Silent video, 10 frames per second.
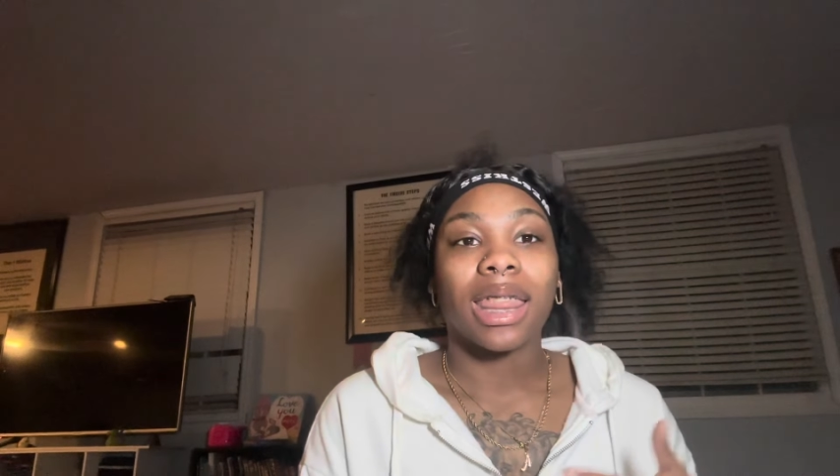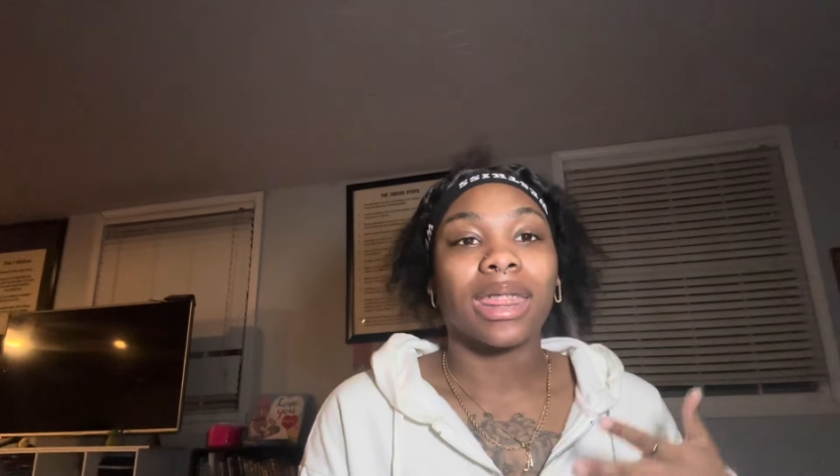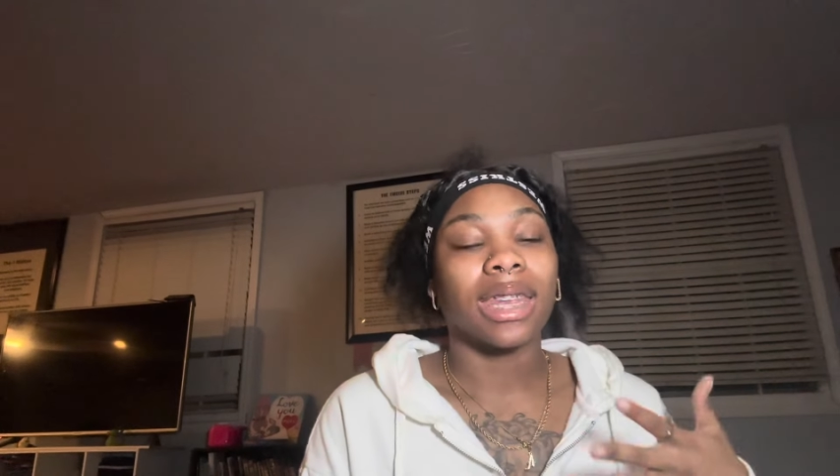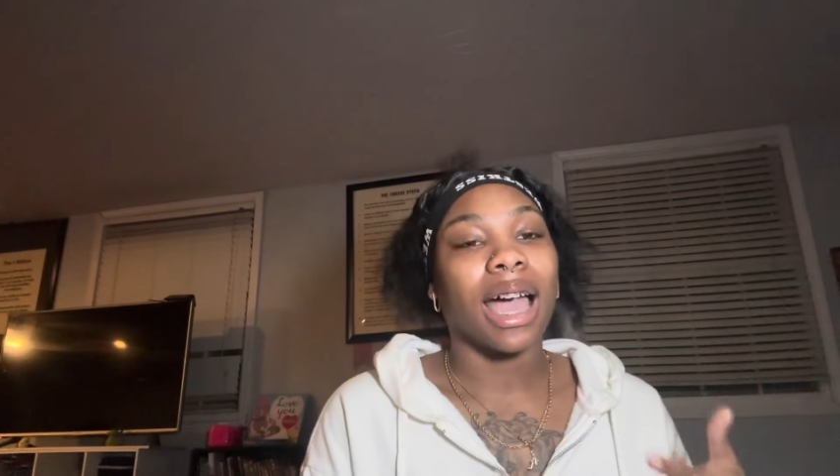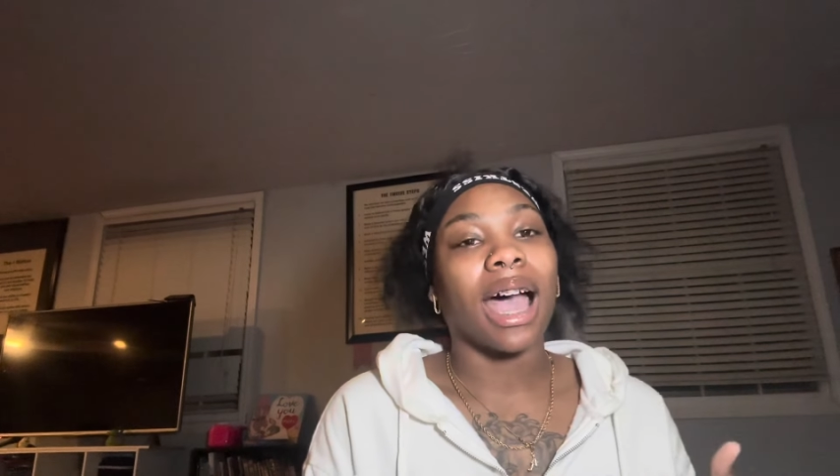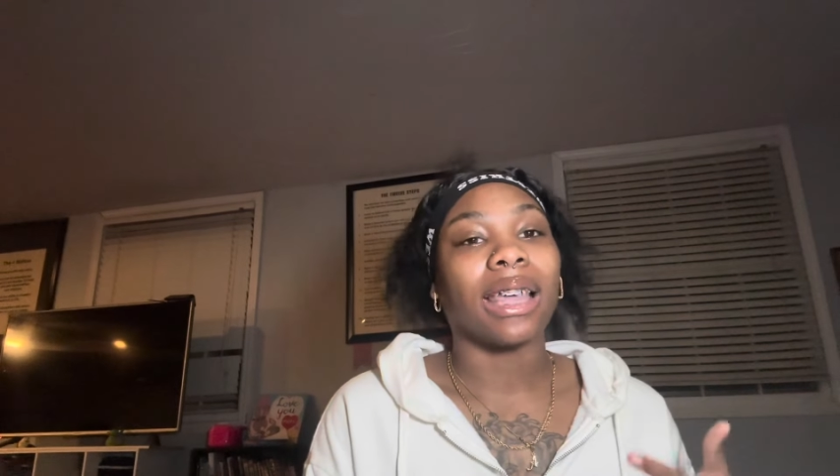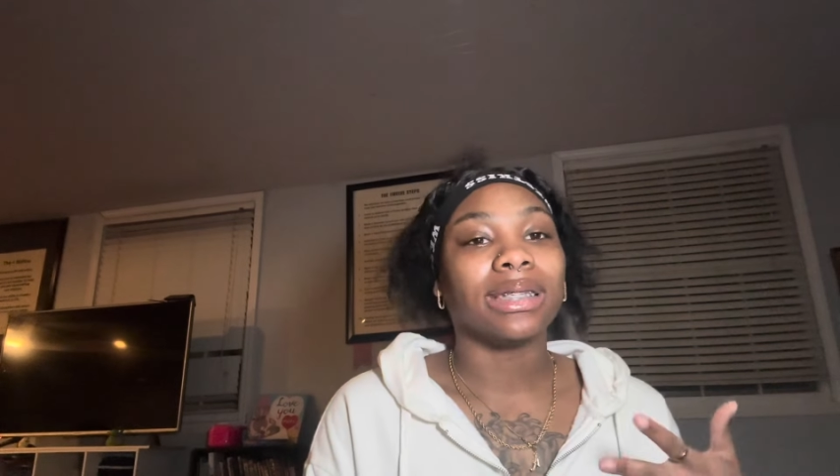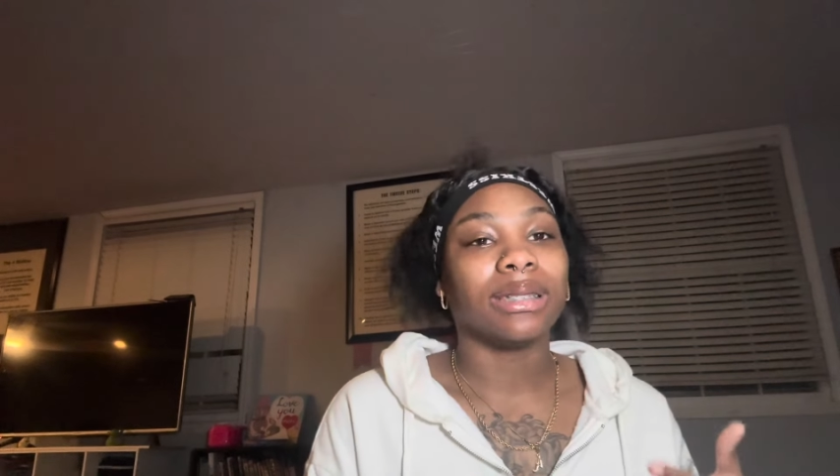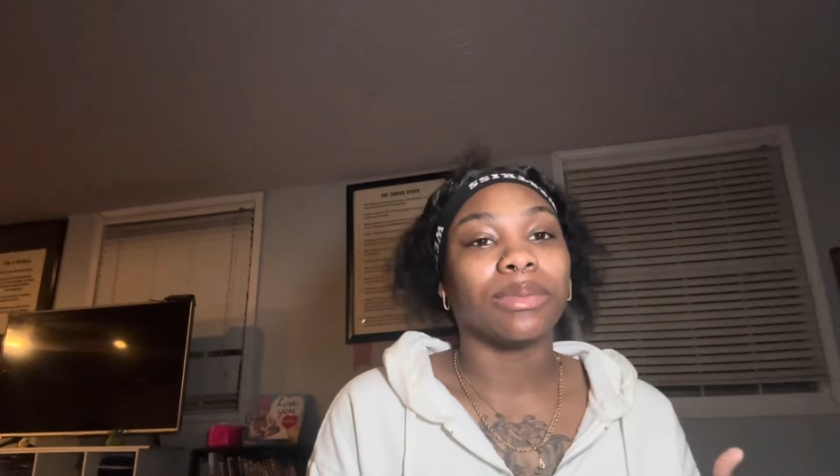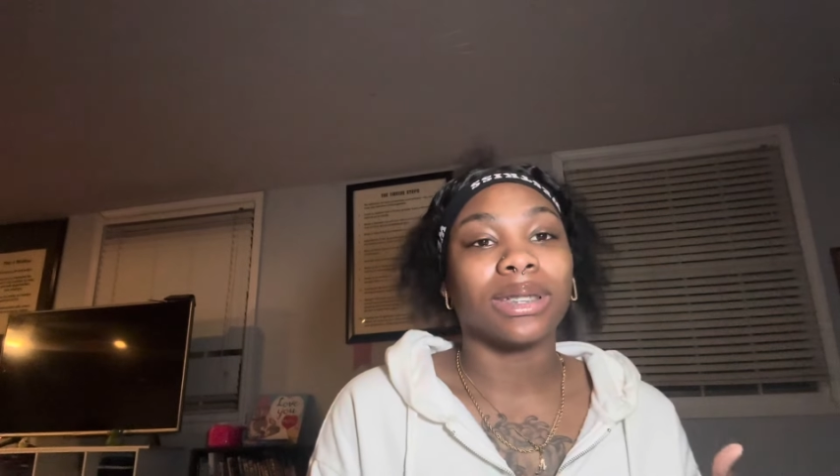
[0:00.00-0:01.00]
then I
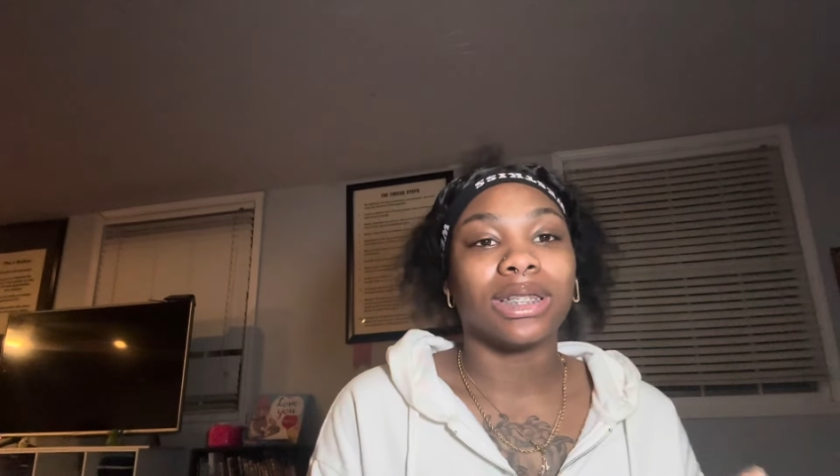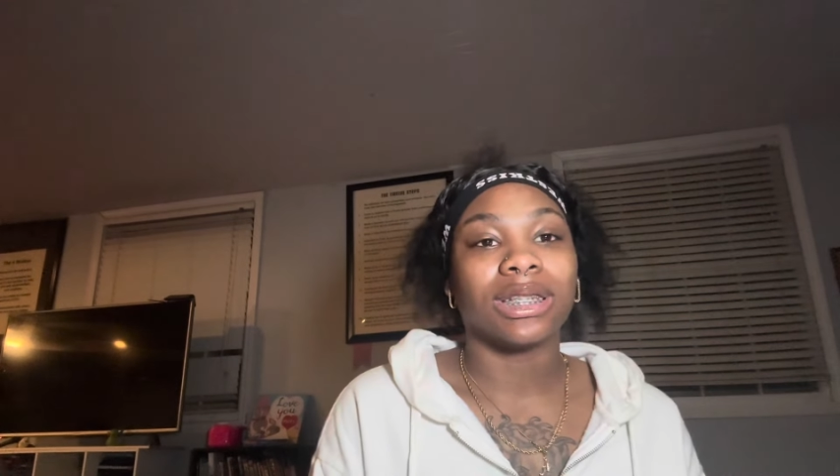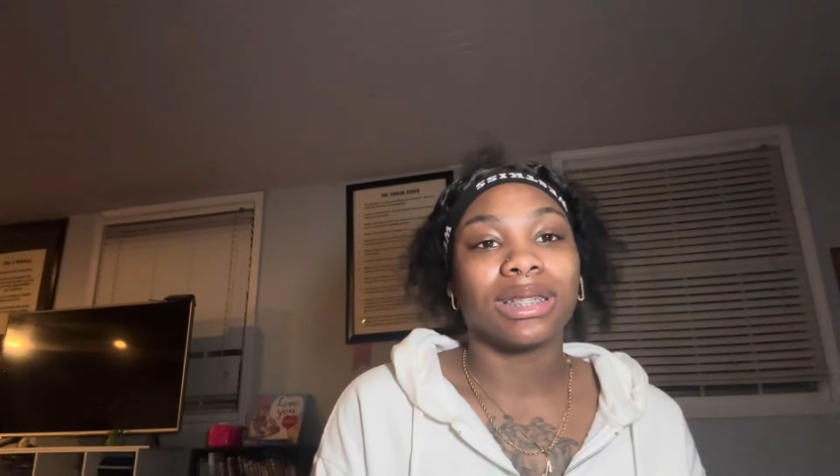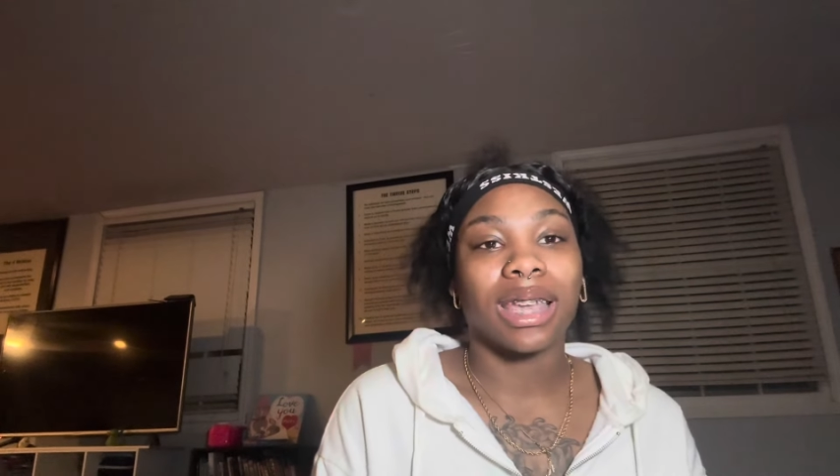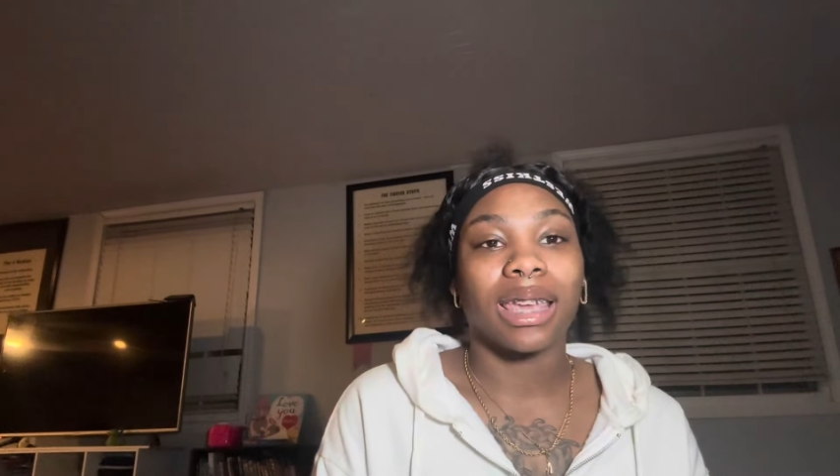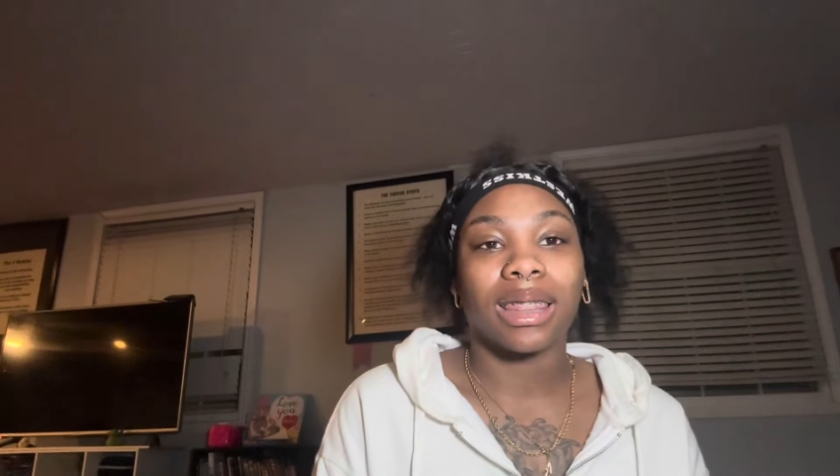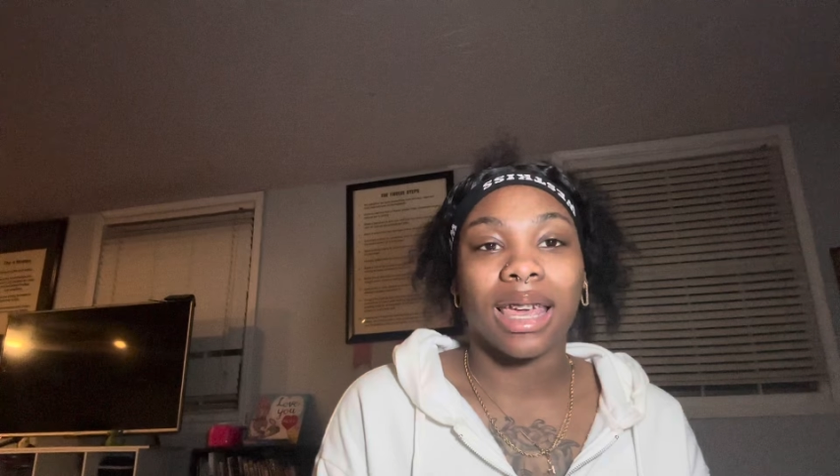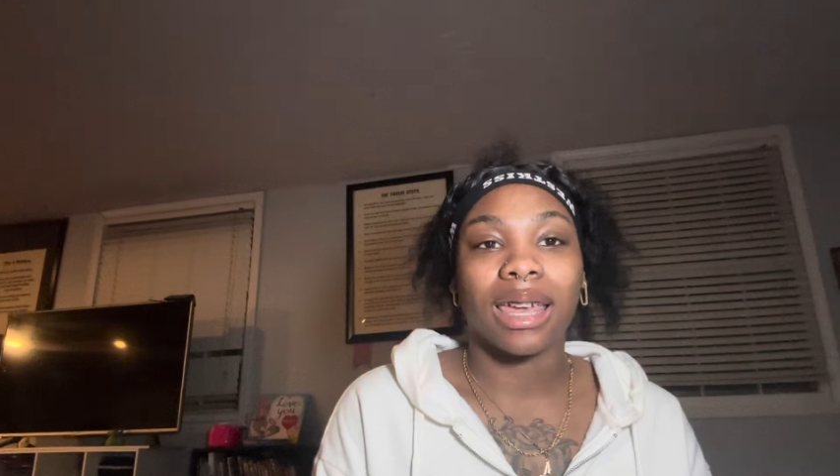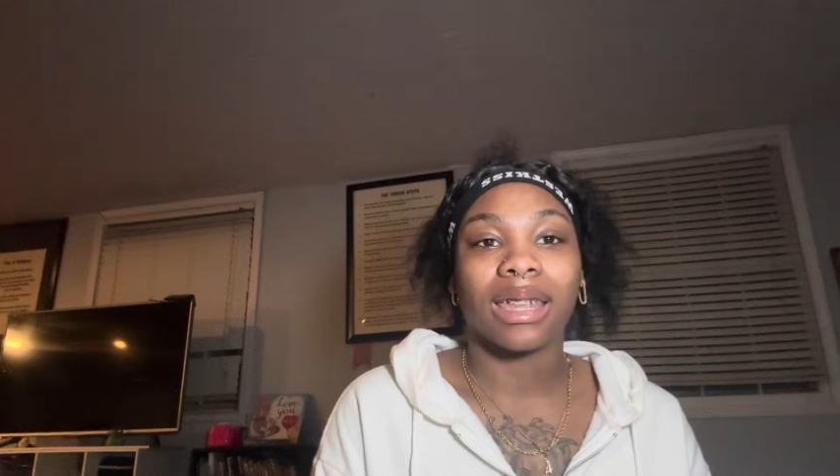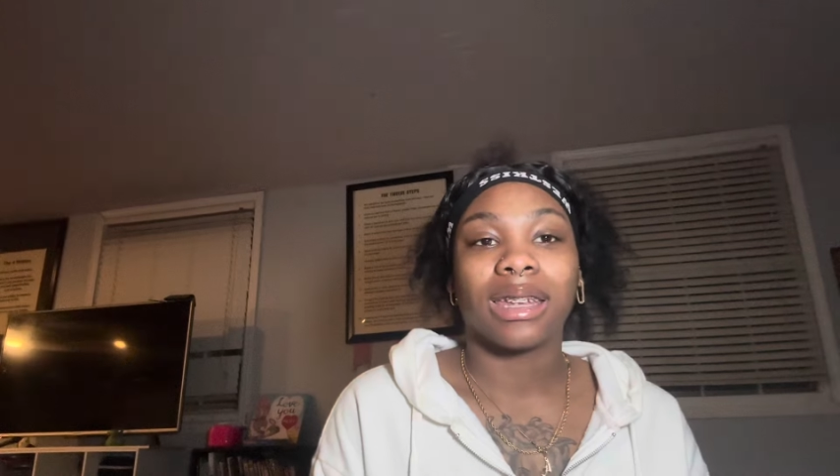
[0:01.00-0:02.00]
simply just say
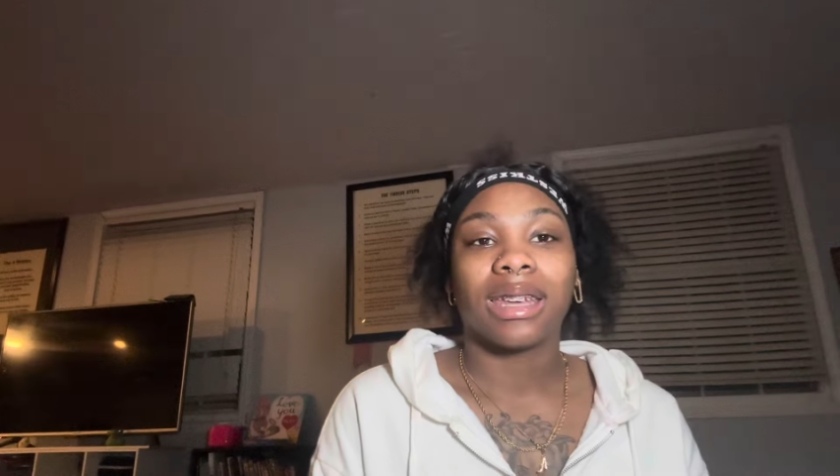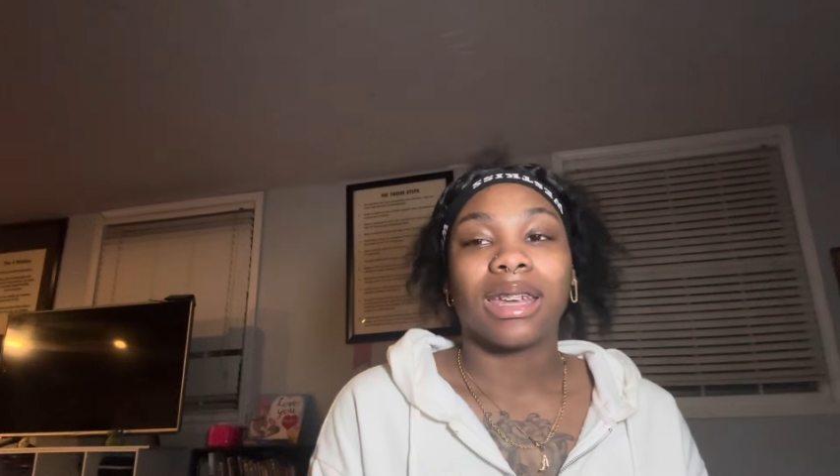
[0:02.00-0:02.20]
that